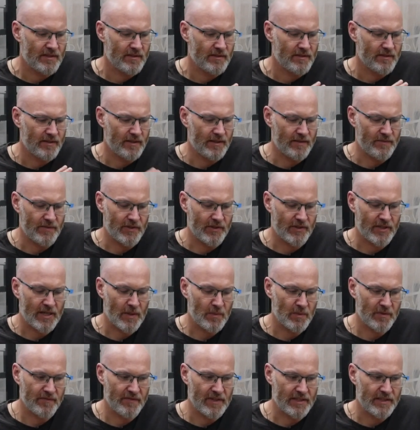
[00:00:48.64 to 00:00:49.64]
There are a
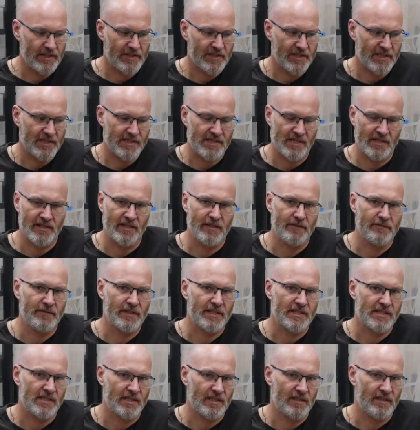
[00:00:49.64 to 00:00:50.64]
couple of other things that need
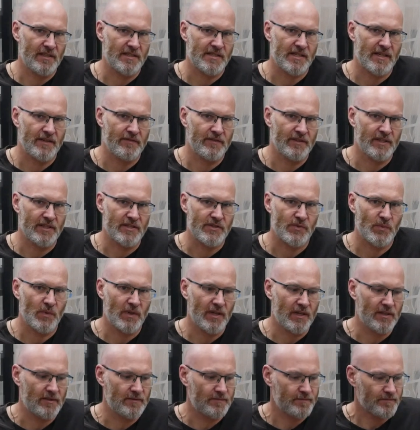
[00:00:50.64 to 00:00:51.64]
fixing in this oven as
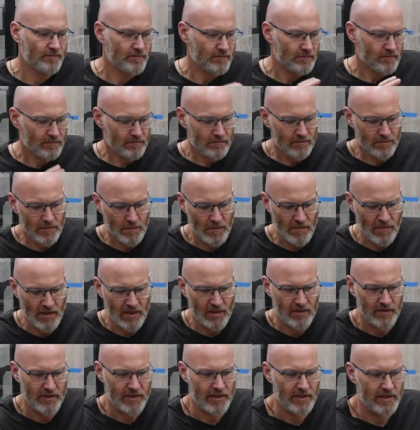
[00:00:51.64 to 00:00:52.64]
well.
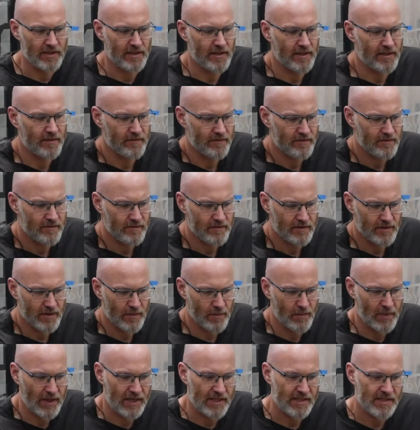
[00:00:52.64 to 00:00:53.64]
The
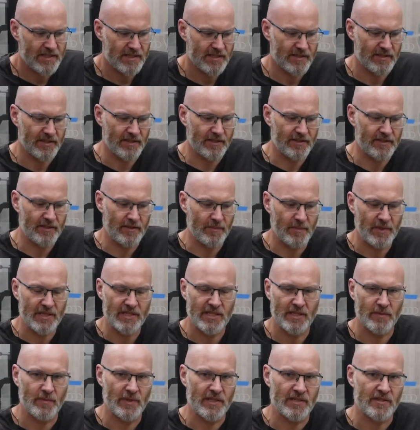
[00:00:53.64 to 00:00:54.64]
base that the
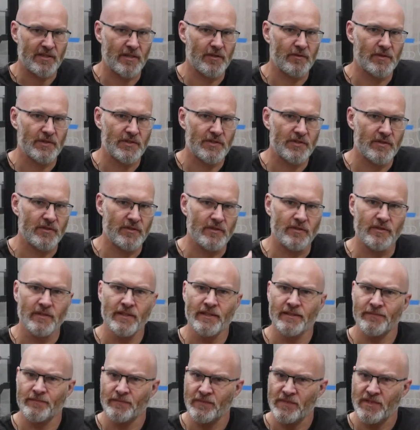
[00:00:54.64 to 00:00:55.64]
PCBs go onto
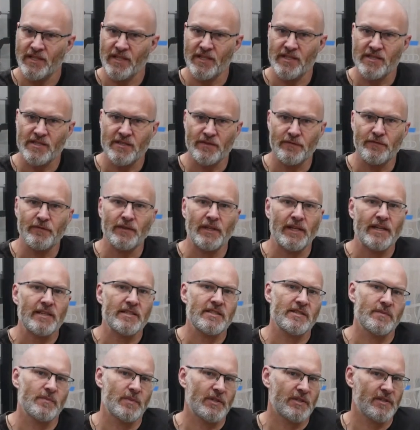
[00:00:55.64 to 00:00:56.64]
tends to
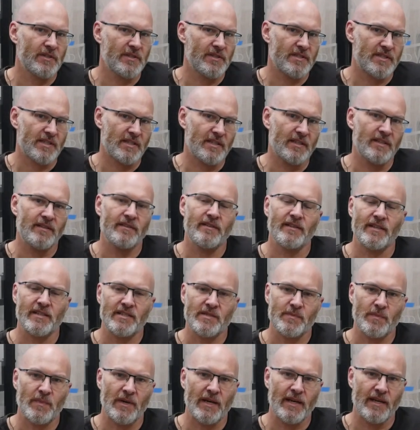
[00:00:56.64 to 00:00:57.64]
flex because it
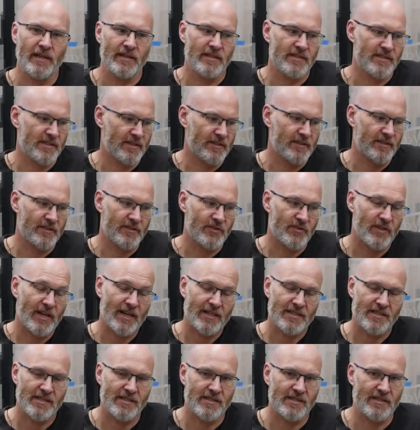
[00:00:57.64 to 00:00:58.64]
expands and
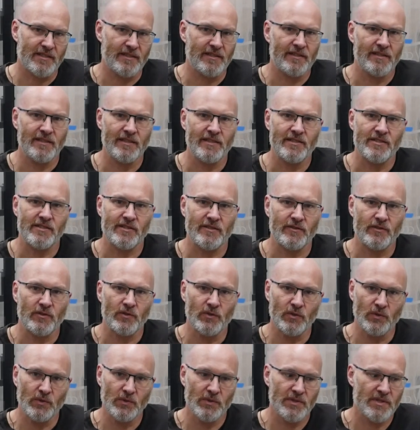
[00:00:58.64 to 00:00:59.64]
contracts as it heats and
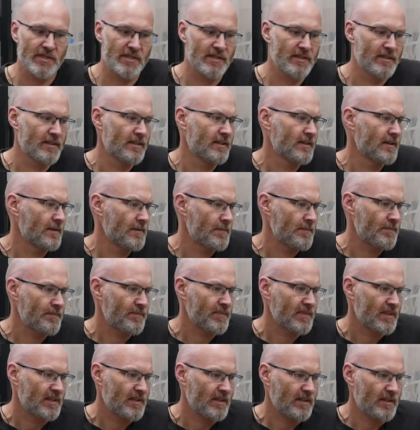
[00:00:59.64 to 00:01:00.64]
cools,
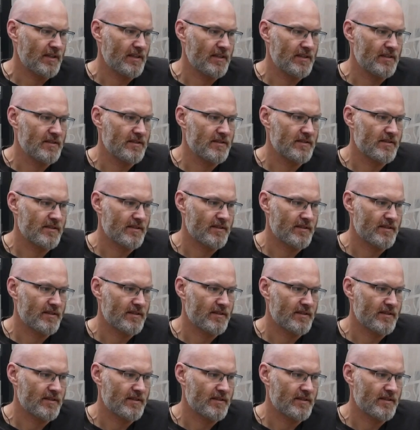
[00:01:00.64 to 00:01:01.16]
and